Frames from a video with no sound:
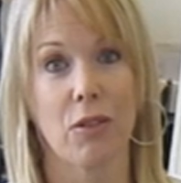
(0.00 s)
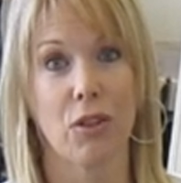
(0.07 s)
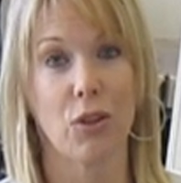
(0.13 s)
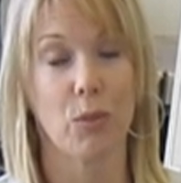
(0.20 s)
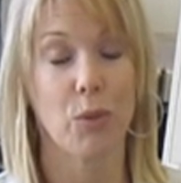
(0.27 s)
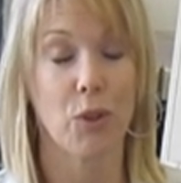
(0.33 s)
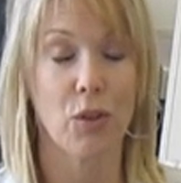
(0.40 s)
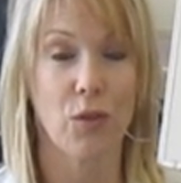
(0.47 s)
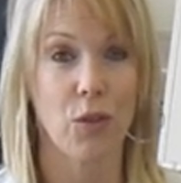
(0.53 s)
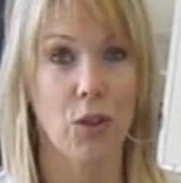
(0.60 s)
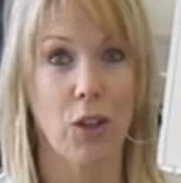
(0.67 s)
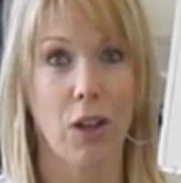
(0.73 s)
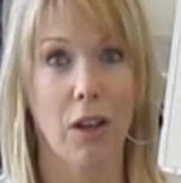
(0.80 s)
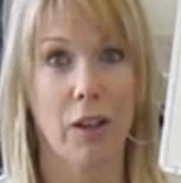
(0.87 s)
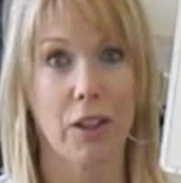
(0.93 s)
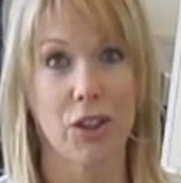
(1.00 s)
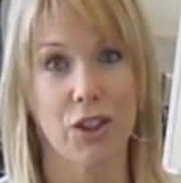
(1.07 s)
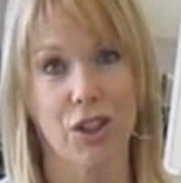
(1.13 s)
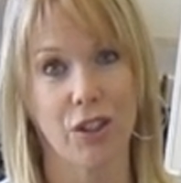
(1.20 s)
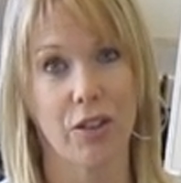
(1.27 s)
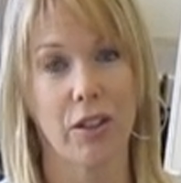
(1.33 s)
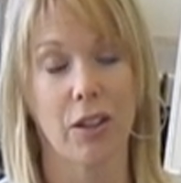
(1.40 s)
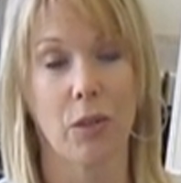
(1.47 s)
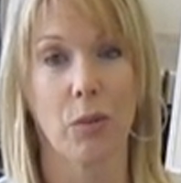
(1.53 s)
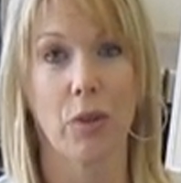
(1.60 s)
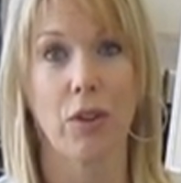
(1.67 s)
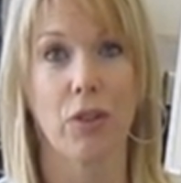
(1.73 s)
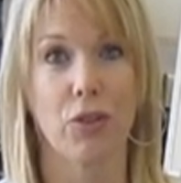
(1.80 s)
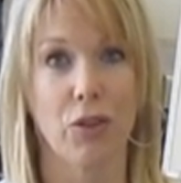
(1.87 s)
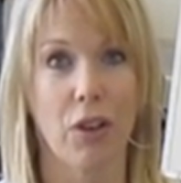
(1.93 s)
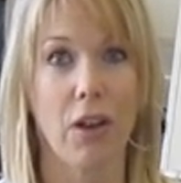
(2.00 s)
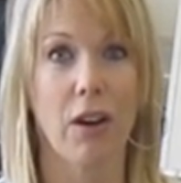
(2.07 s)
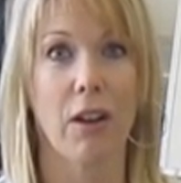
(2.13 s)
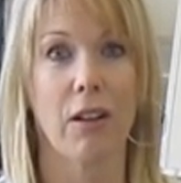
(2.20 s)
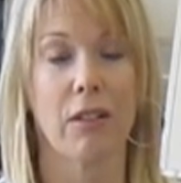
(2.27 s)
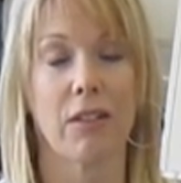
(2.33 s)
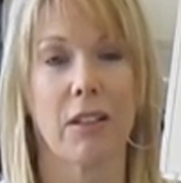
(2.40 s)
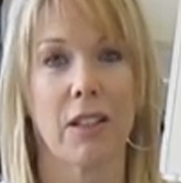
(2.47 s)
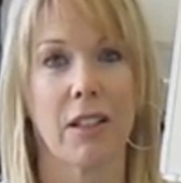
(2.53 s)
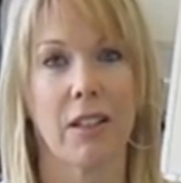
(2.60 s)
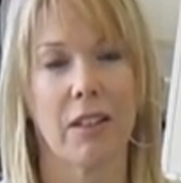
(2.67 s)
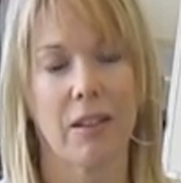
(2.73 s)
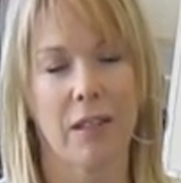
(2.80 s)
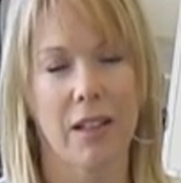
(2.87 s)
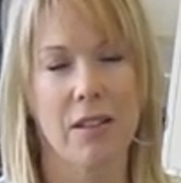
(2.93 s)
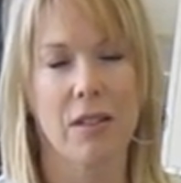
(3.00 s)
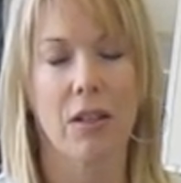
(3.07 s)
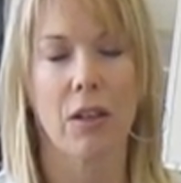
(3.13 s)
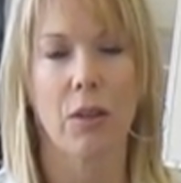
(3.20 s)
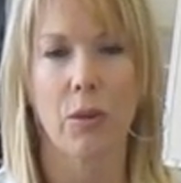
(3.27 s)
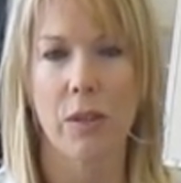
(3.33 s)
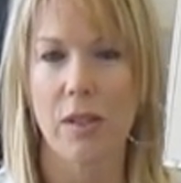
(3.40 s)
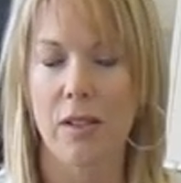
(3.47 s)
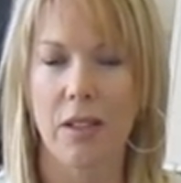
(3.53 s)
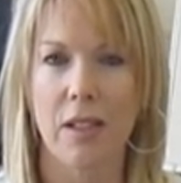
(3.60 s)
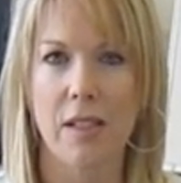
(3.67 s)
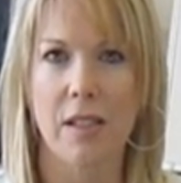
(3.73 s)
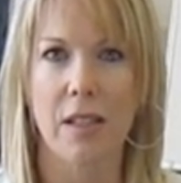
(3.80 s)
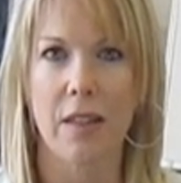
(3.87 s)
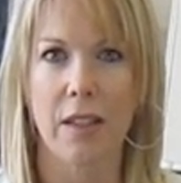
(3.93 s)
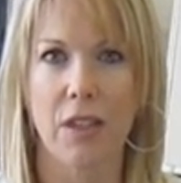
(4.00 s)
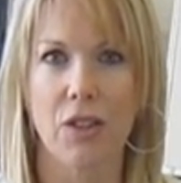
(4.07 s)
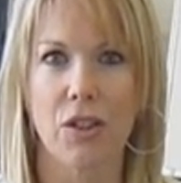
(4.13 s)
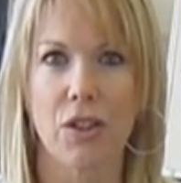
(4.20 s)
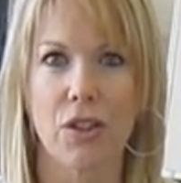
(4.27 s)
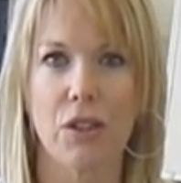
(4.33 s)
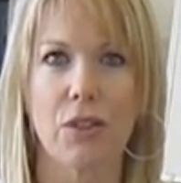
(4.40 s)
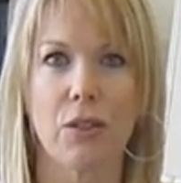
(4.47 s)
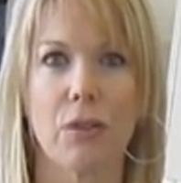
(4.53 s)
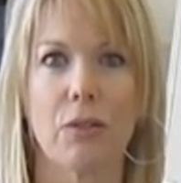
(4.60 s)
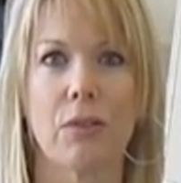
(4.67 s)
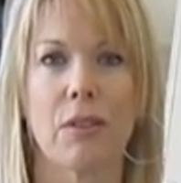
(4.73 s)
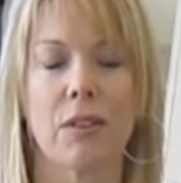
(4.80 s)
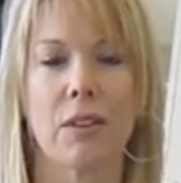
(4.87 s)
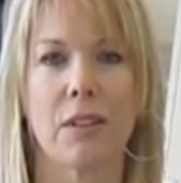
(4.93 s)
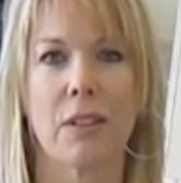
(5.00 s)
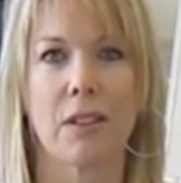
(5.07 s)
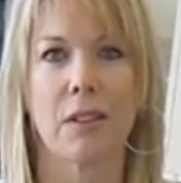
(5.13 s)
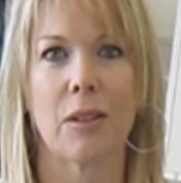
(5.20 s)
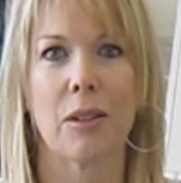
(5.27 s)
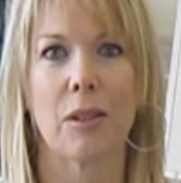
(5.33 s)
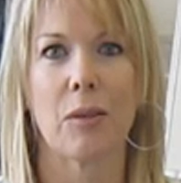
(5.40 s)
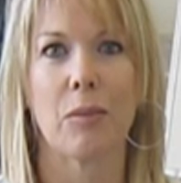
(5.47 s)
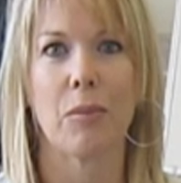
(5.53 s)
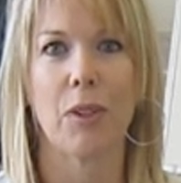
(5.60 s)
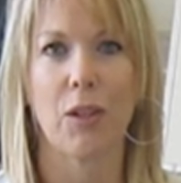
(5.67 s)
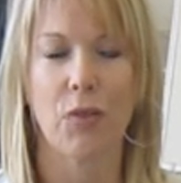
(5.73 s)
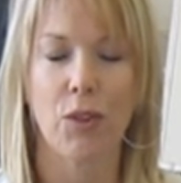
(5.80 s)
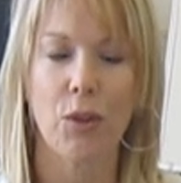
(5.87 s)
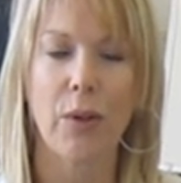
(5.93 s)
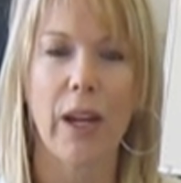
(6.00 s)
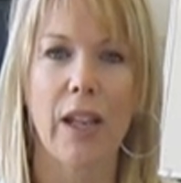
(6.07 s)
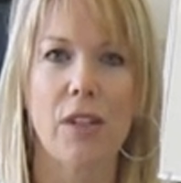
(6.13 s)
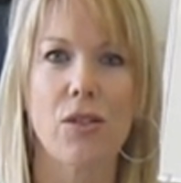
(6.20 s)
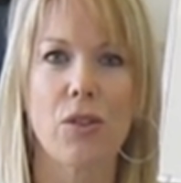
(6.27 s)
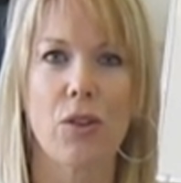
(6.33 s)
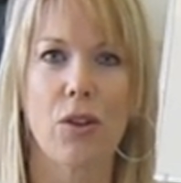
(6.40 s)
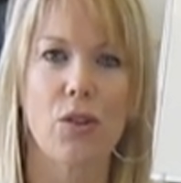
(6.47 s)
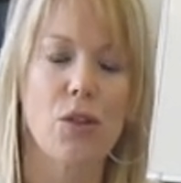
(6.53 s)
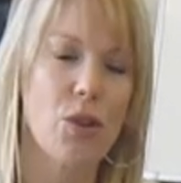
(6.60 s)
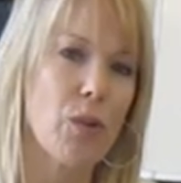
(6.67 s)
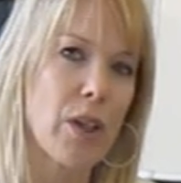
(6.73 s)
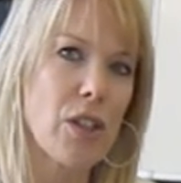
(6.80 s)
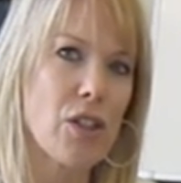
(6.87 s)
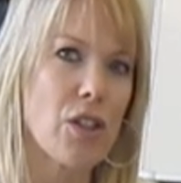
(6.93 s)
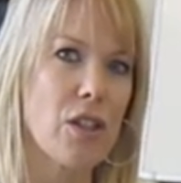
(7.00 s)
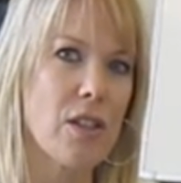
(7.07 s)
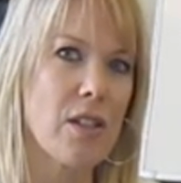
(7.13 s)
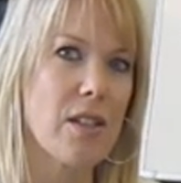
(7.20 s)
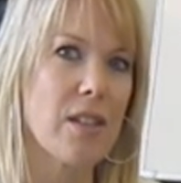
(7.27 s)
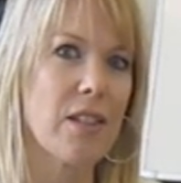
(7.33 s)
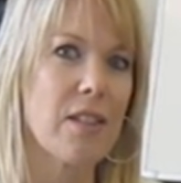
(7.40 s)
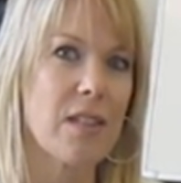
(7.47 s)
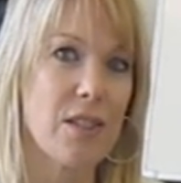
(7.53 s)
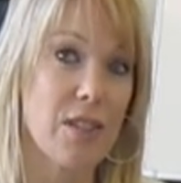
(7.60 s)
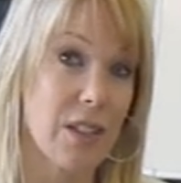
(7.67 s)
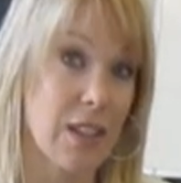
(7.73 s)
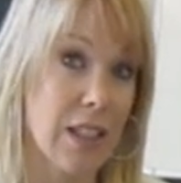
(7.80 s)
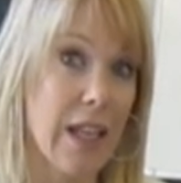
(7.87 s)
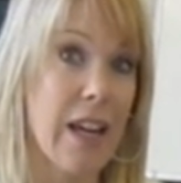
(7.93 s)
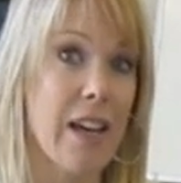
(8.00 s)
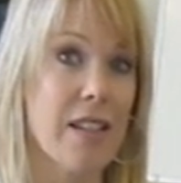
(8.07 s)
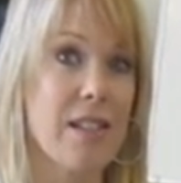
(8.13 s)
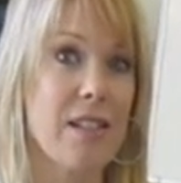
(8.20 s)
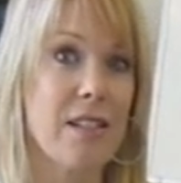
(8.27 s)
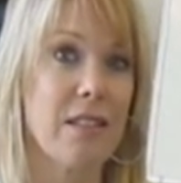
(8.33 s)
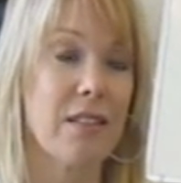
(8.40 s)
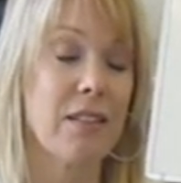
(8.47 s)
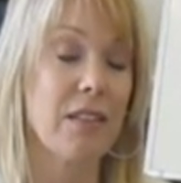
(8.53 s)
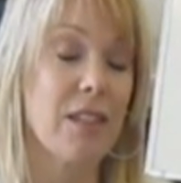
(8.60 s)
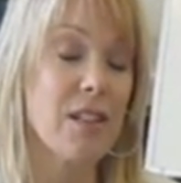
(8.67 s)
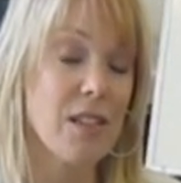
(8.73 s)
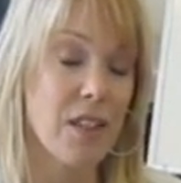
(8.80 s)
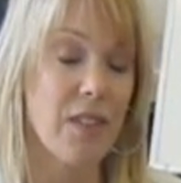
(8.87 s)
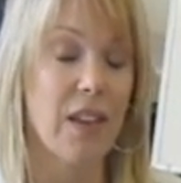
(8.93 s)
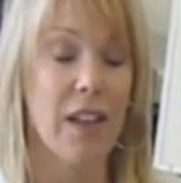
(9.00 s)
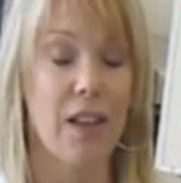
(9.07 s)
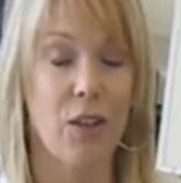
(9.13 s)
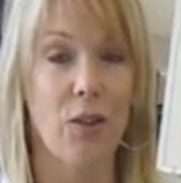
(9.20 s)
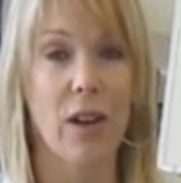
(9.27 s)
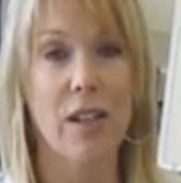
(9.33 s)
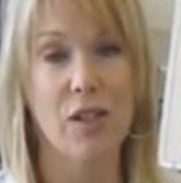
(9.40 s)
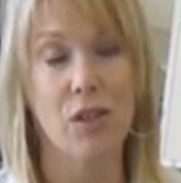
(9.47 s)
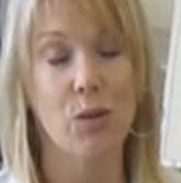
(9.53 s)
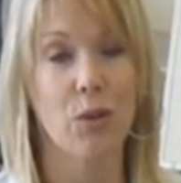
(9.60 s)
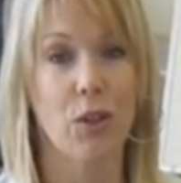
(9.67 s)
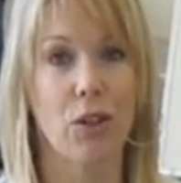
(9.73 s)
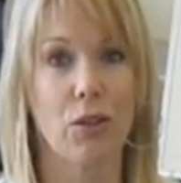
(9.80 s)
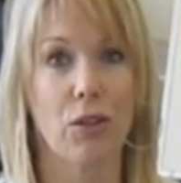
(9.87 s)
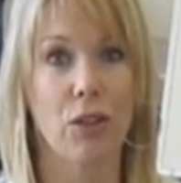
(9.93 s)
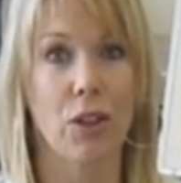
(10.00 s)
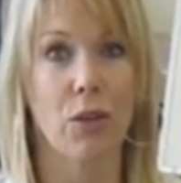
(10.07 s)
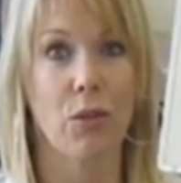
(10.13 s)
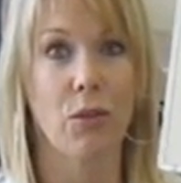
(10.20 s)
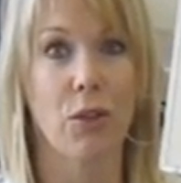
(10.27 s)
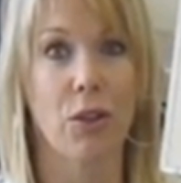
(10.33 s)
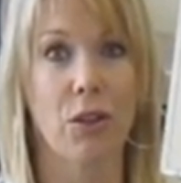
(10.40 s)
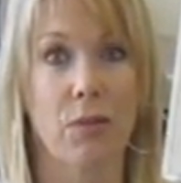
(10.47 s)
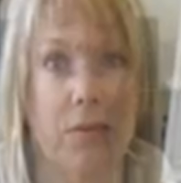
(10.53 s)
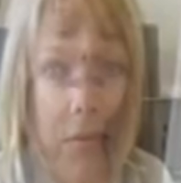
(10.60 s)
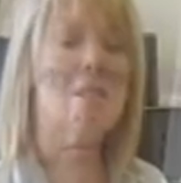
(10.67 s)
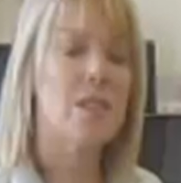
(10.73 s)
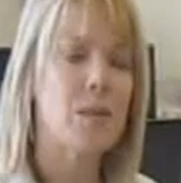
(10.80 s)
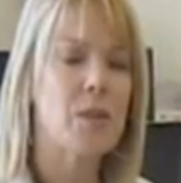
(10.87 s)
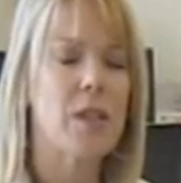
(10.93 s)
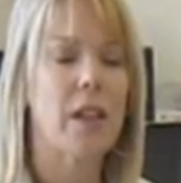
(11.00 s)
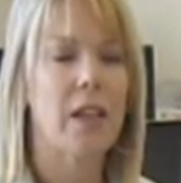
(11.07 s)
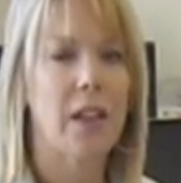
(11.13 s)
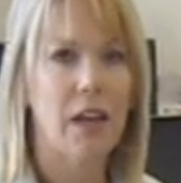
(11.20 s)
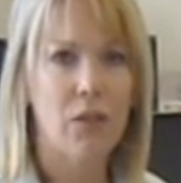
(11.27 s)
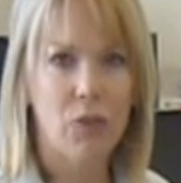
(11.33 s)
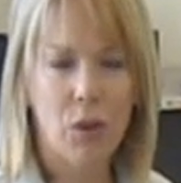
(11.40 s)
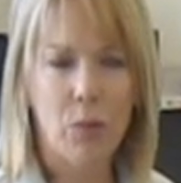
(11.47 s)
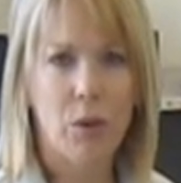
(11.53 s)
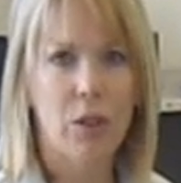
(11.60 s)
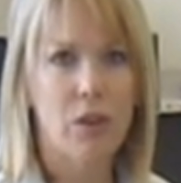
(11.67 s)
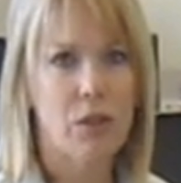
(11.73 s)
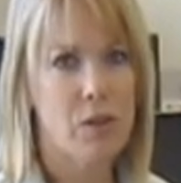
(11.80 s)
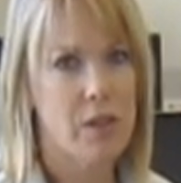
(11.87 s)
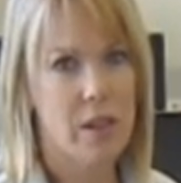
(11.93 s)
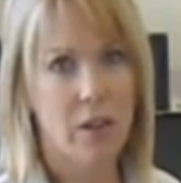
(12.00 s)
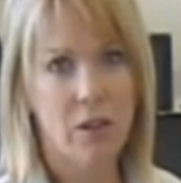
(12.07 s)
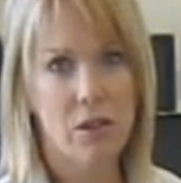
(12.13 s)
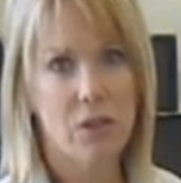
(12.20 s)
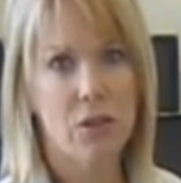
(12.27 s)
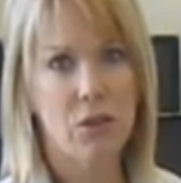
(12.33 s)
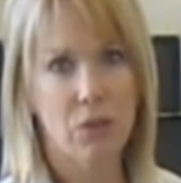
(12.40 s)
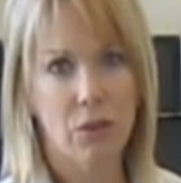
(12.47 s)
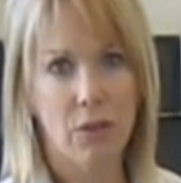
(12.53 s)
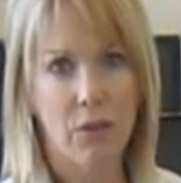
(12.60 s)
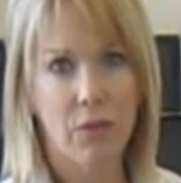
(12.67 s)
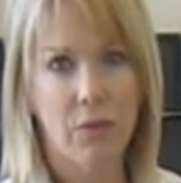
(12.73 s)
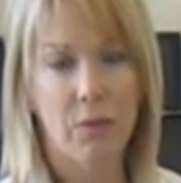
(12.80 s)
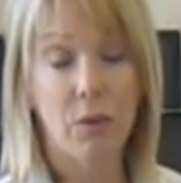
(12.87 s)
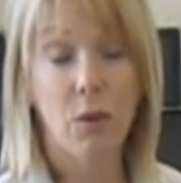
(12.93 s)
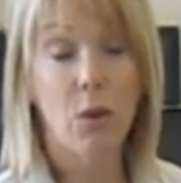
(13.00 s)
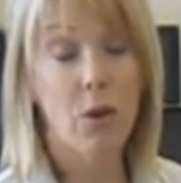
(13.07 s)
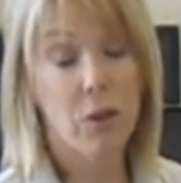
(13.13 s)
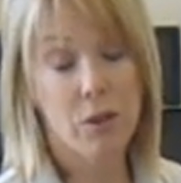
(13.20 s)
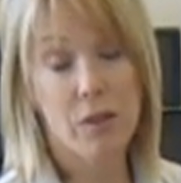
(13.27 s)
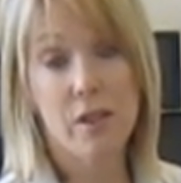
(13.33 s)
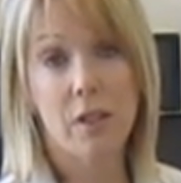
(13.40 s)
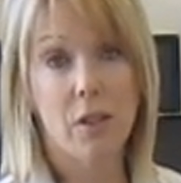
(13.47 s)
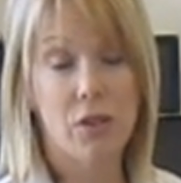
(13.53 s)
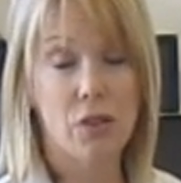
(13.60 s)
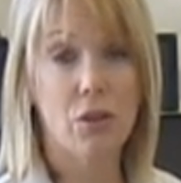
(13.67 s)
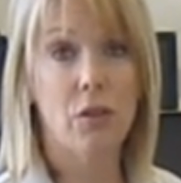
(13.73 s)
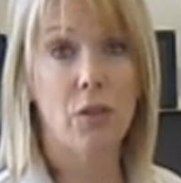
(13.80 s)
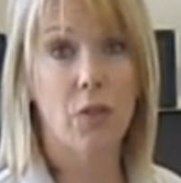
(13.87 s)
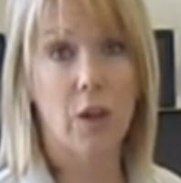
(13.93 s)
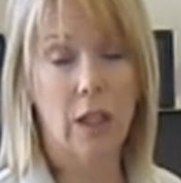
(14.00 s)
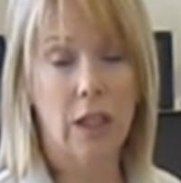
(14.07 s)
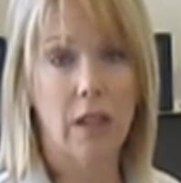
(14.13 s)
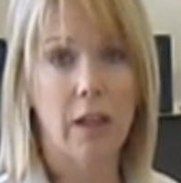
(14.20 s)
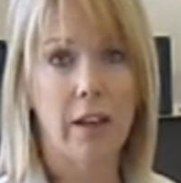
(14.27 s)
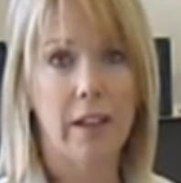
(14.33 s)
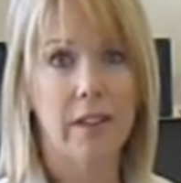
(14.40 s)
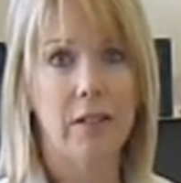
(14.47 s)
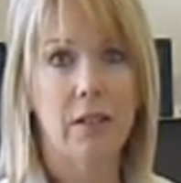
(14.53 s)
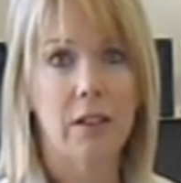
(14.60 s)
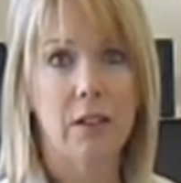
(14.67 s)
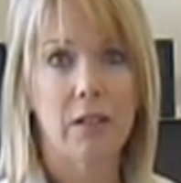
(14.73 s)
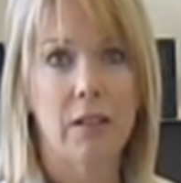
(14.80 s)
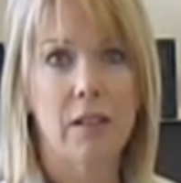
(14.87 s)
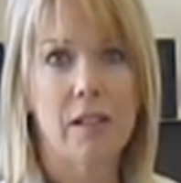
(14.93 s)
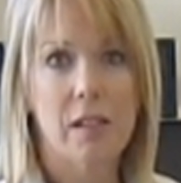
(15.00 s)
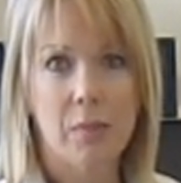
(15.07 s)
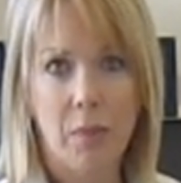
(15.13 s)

your beautiful lawn and sharing it with your dog. That's not always an easy thing to do, but if you answer those questions as to yes, then synthetic grass is what you're looking for. Seems like everyone who sells turf or sells turf online is a